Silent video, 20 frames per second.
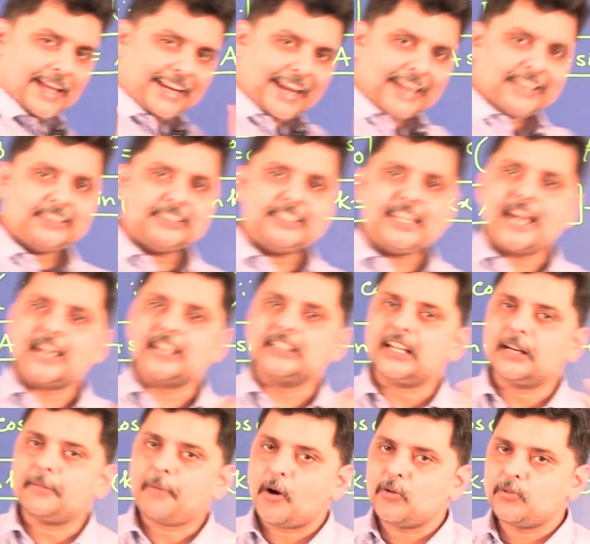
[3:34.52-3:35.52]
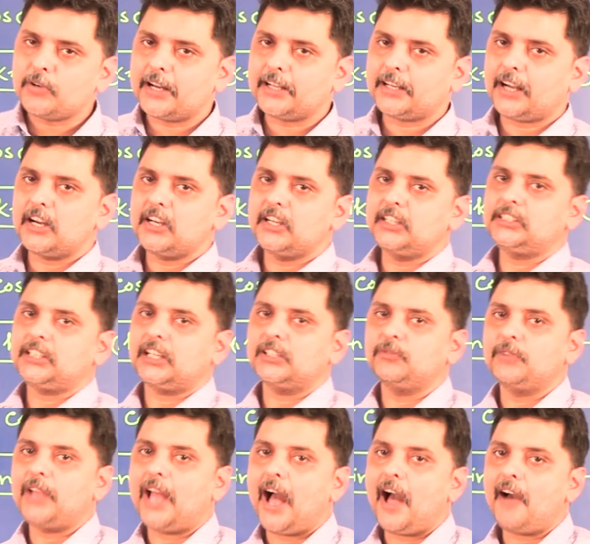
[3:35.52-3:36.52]
again the another boundary
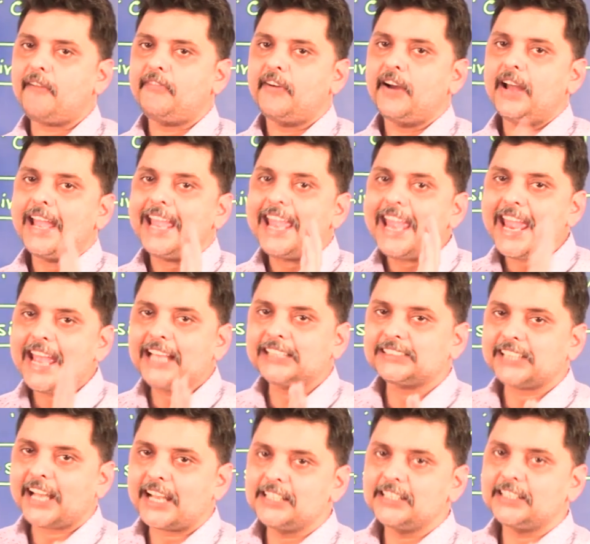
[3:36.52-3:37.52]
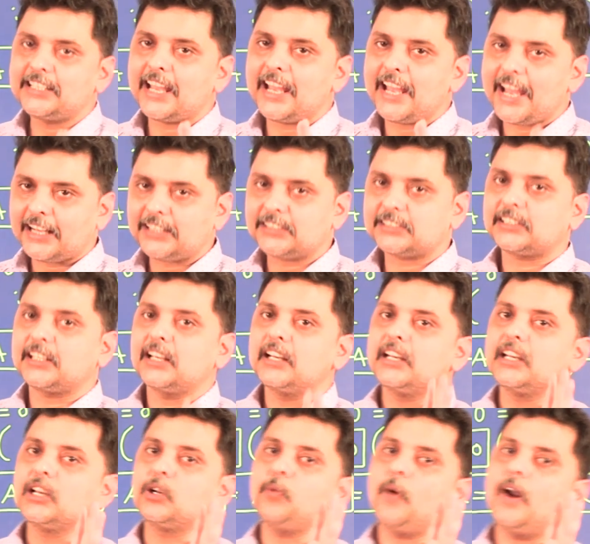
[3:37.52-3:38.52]
condition we have a sin
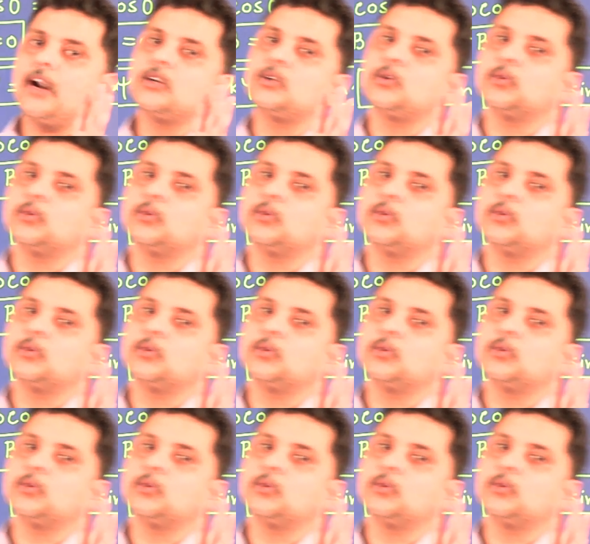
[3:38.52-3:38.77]
kx equal